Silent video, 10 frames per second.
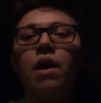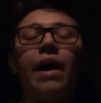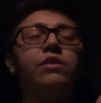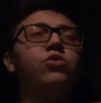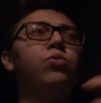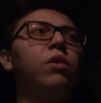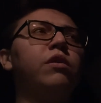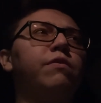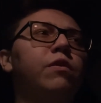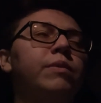I do
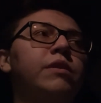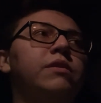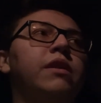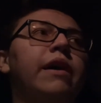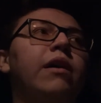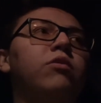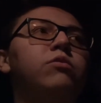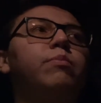want to film it inside the house,